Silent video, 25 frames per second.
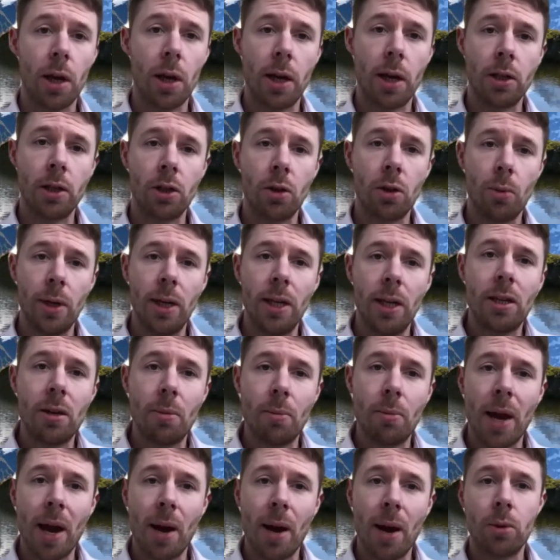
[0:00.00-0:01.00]
And so we need to
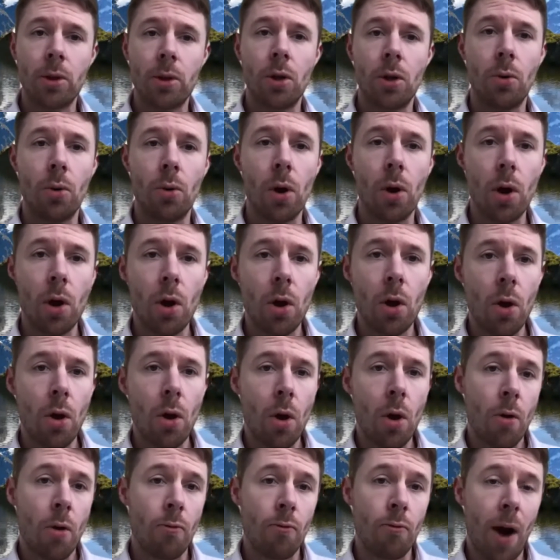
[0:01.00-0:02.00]
be able to
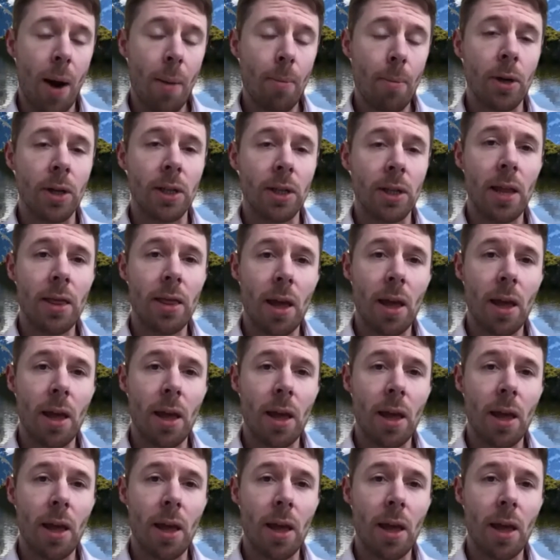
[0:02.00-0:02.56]
represent